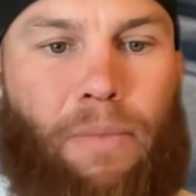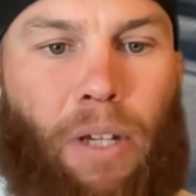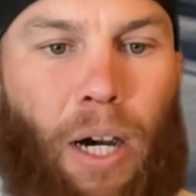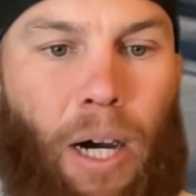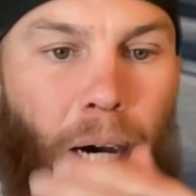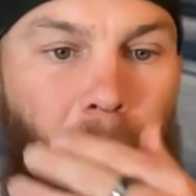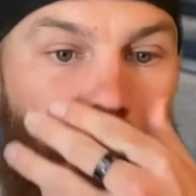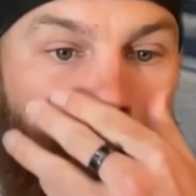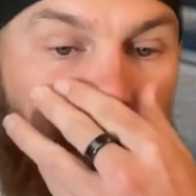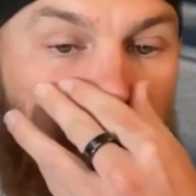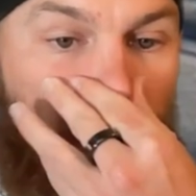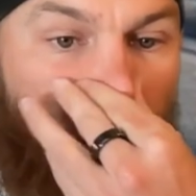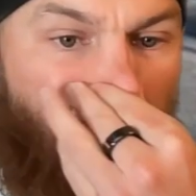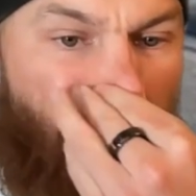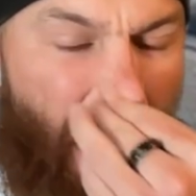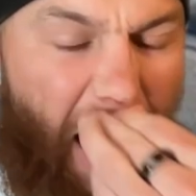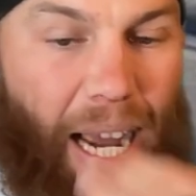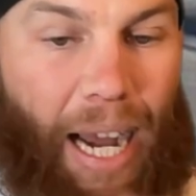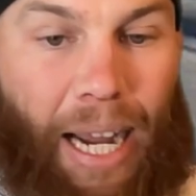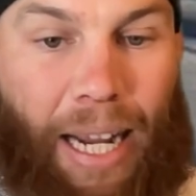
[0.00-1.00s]

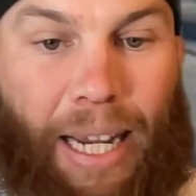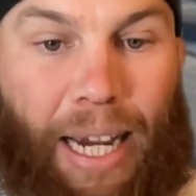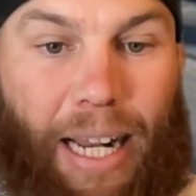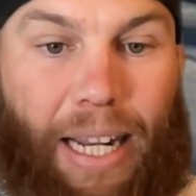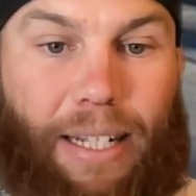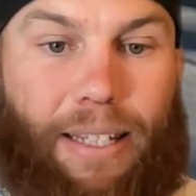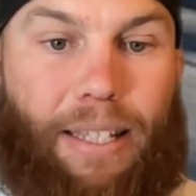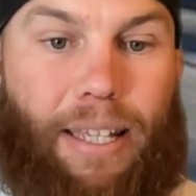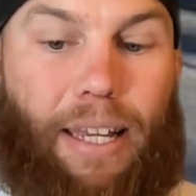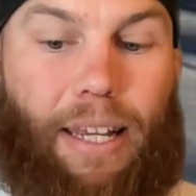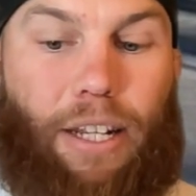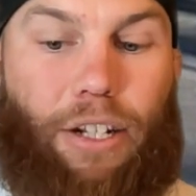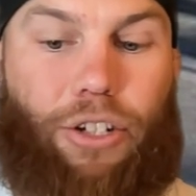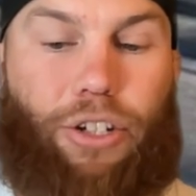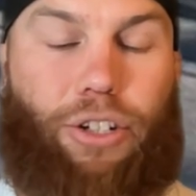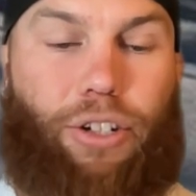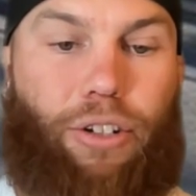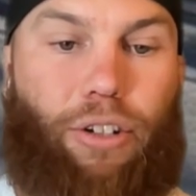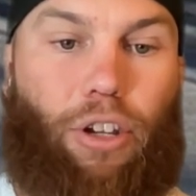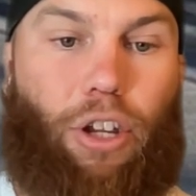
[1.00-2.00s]
I kind of
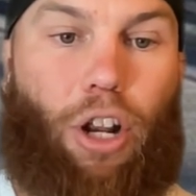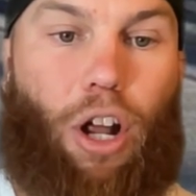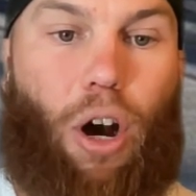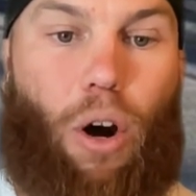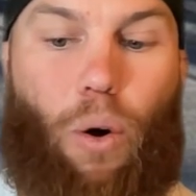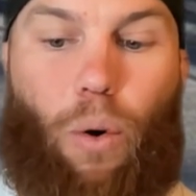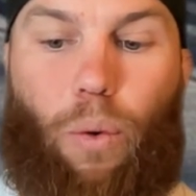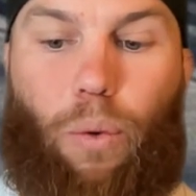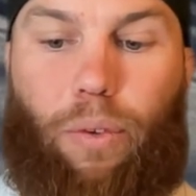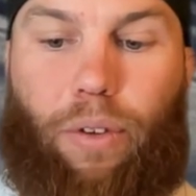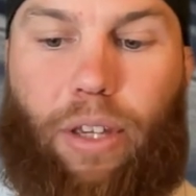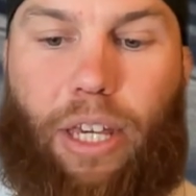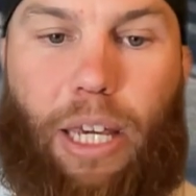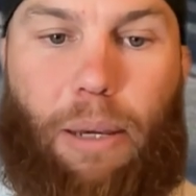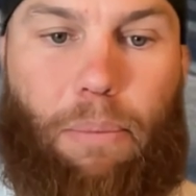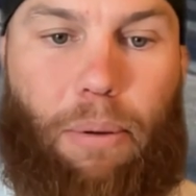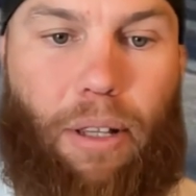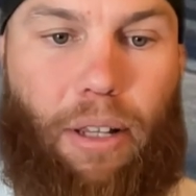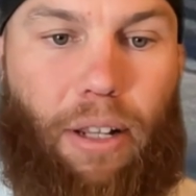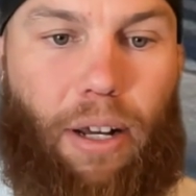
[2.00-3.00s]
teach, you know,
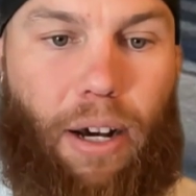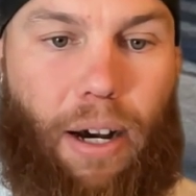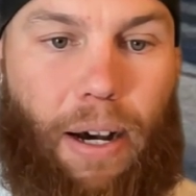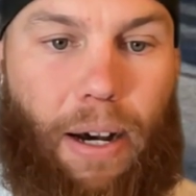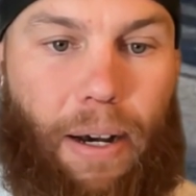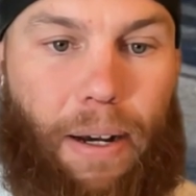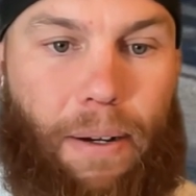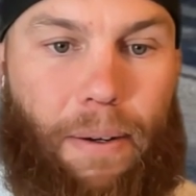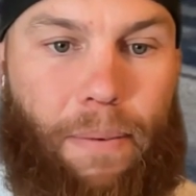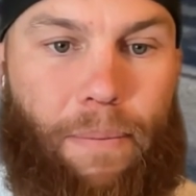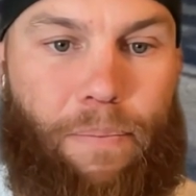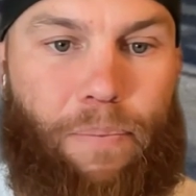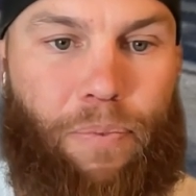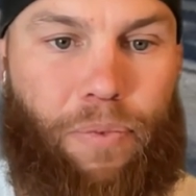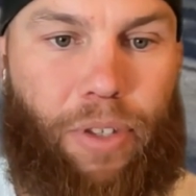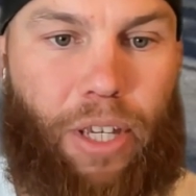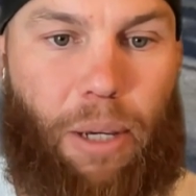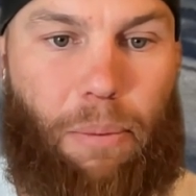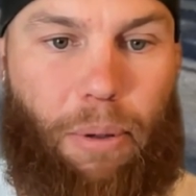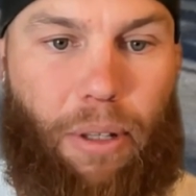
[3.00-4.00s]
keeping
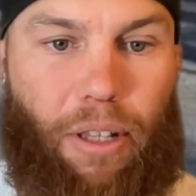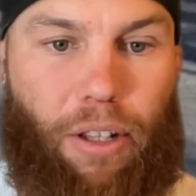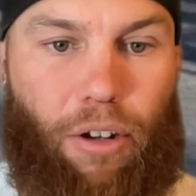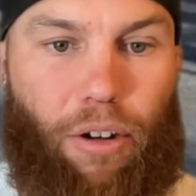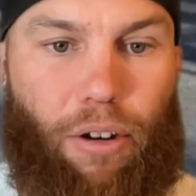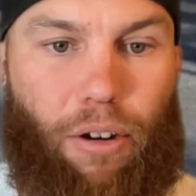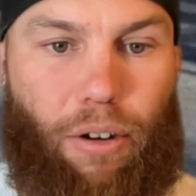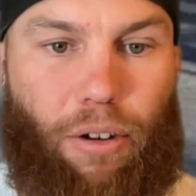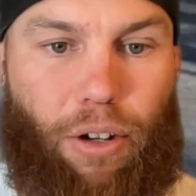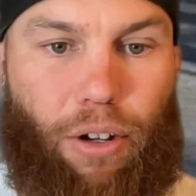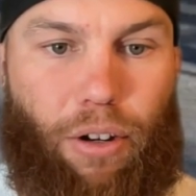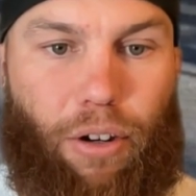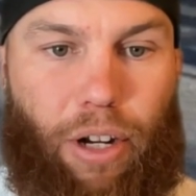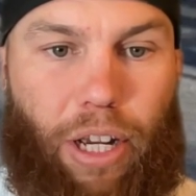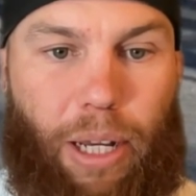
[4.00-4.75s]
your